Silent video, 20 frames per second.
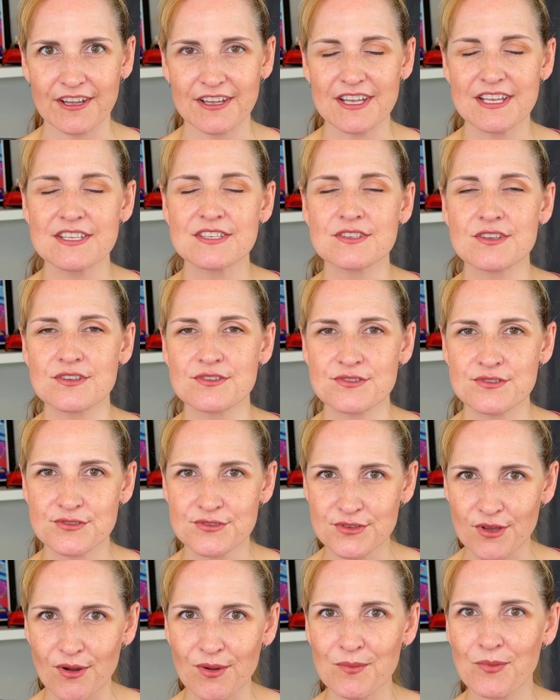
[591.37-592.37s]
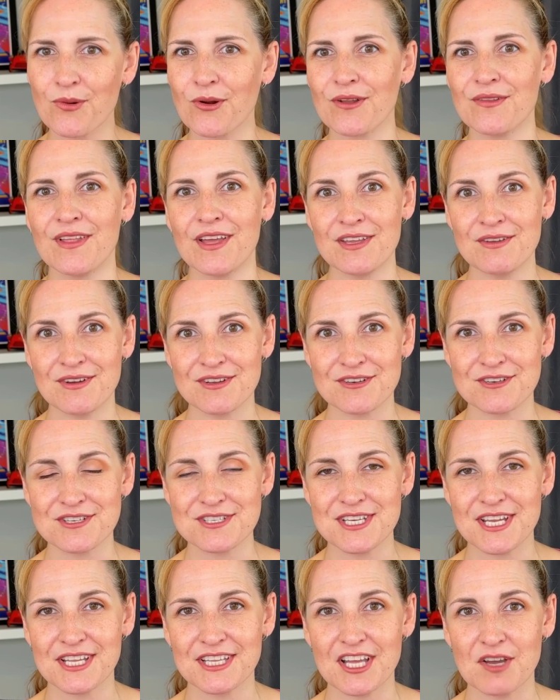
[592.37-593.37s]
It's so important that you
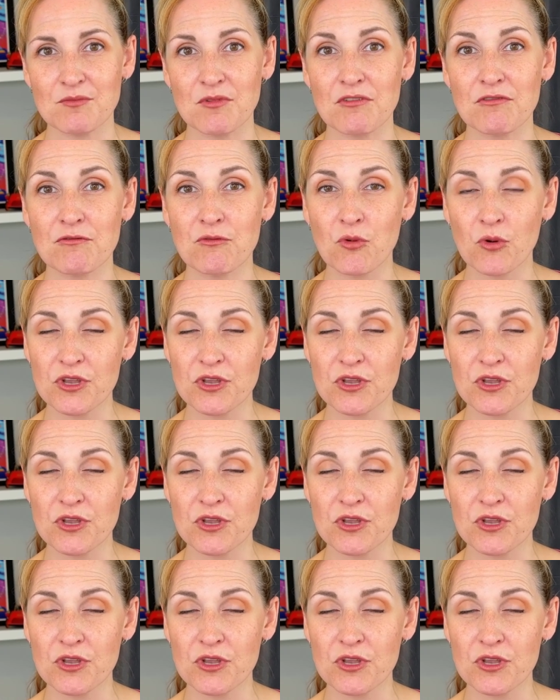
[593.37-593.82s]
understand that before